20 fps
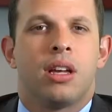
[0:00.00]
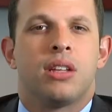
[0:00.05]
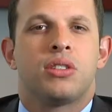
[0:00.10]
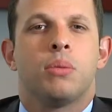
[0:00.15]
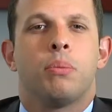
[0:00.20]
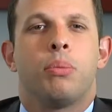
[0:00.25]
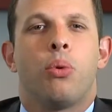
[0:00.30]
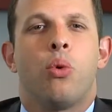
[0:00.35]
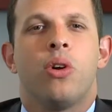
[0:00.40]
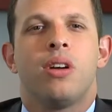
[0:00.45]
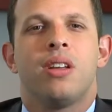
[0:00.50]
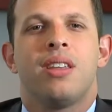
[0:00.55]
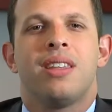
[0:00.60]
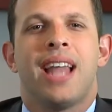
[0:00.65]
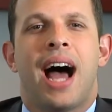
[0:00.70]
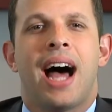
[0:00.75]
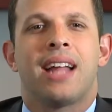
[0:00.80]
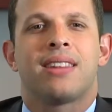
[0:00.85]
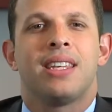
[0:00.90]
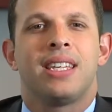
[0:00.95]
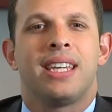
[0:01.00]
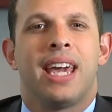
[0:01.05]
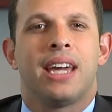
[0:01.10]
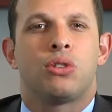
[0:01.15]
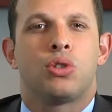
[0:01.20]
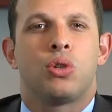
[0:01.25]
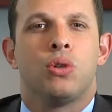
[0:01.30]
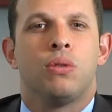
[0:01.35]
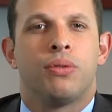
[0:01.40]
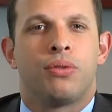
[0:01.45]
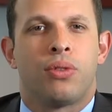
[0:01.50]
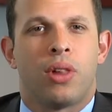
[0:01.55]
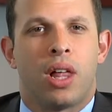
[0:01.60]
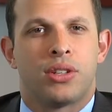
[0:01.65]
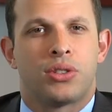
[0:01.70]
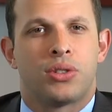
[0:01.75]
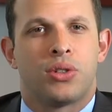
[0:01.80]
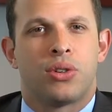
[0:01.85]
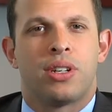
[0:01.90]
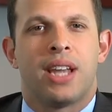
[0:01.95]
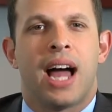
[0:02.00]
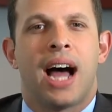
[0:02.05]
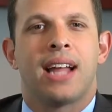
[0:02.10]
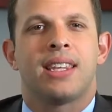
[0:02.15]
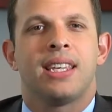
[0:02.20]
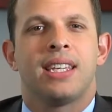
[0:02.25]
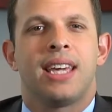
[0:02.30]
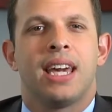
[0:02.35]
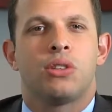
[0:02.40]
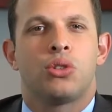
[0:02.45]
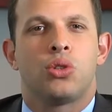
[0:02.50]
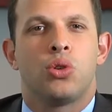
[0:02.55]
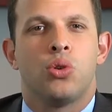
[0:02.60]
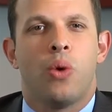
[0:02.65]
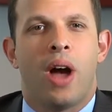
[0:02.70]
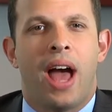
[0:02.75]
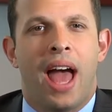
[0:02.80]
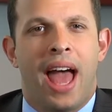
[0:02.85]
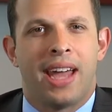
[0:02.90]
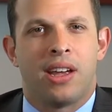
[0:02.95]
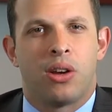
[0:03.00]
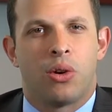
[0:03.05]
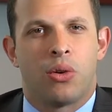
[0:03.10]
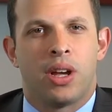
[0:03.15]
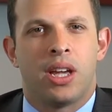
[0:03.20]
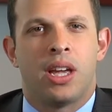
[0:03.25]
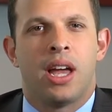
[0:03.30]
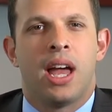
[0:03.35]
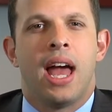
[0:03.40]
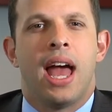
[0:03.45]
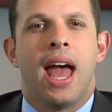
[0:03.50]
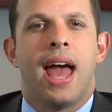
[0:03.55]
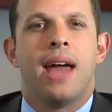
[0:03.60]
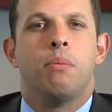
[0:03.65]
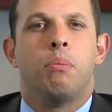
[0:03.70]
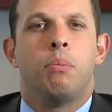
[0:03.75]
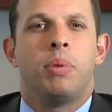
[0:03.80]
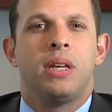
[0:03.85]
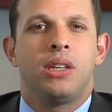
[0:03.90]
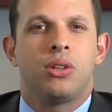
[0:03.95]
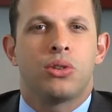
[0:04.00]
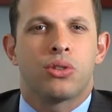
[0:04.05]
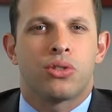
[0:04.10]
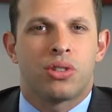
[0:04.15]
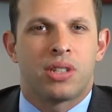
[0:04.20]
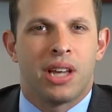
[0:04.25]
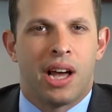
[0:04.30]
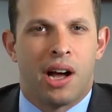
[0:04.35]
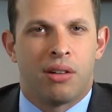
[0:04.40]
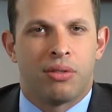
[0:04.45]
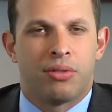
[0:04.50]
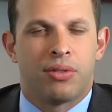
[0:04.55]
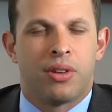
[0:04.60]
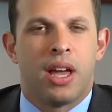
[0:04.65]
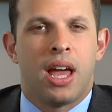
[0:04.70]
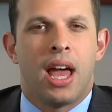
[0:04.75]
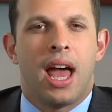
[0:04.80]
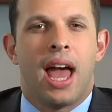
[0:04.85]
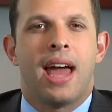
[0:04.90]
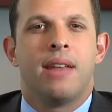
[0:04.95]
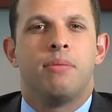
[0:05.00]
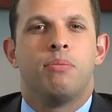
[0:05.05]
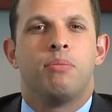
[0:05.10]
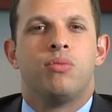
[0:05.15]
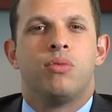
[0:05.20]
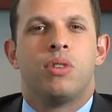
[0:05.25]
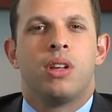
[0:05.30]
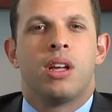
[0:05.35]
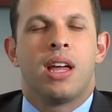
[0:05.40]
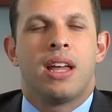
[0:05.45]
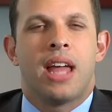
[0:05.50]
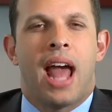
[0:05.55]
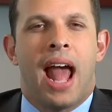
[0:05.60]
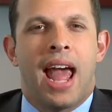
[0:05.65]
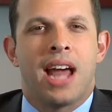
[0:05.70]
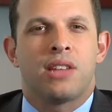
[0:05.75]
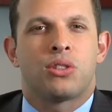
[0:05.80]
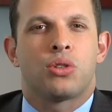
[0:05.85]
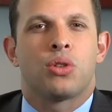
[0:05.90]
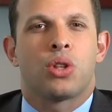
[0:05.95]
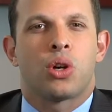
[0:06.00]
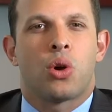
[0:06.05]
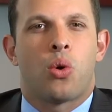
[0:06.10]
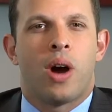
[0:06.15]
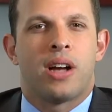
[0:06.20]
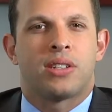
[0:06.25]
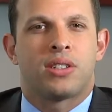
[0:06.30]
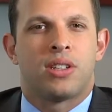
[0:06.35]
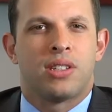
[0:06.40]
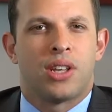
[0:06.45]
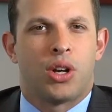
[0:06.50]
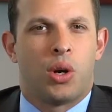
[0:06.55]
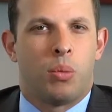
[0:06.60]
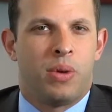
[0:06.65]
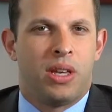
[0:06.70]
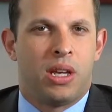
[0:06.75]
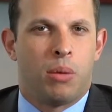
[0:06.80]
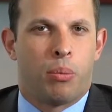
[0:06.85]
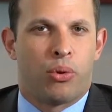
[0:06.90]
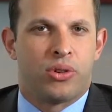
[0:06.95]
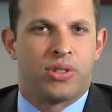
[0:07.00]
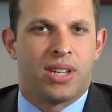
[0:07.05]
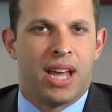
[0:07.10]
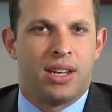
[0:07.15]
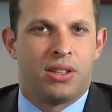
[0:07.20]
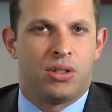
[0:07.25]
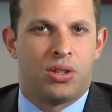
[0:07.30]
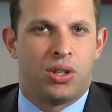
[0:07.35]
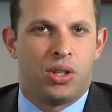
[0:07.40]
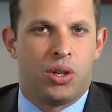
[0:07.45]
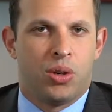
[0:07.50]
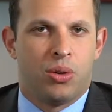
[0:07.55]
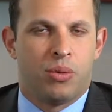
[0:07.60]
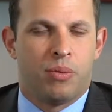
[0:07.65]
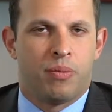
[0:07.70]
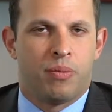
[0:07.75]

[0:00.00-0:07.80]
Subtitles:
It's important not to get too flustered, not to get too angry, and be yourself and answer the questions that are being presented to you.